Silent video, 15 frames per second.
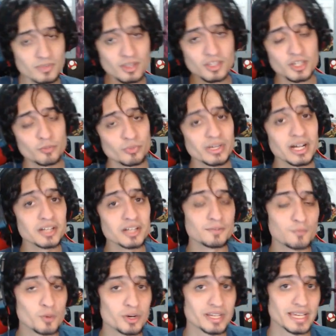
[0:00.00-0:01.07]
You bring out the
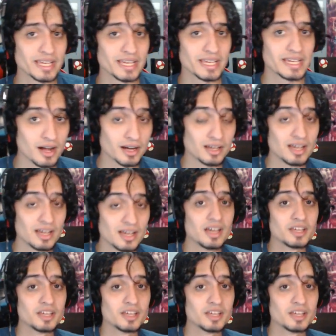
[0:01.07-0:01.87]
4K dock, you can